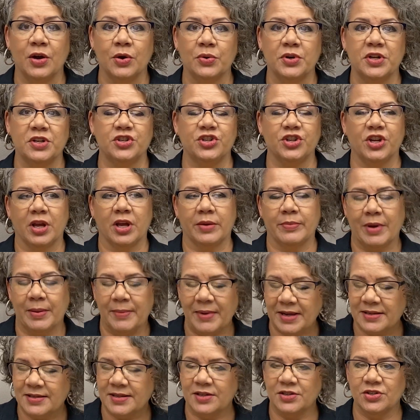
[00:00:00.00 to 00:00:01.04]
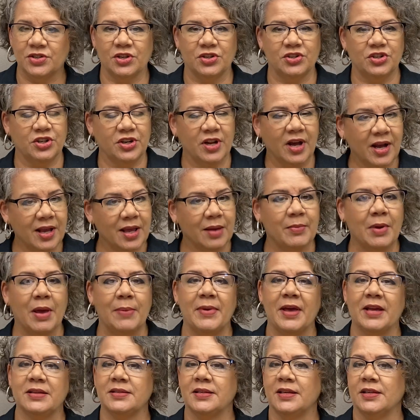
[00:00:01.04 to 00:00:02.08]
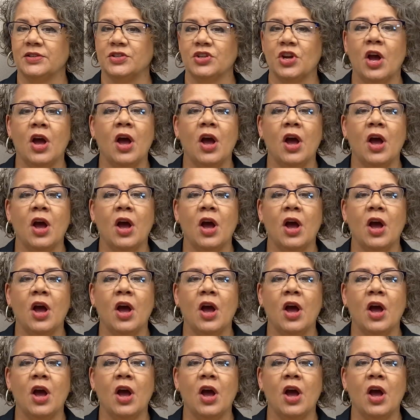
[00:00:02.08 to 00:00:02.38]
Did she get my message? Did she not get my message?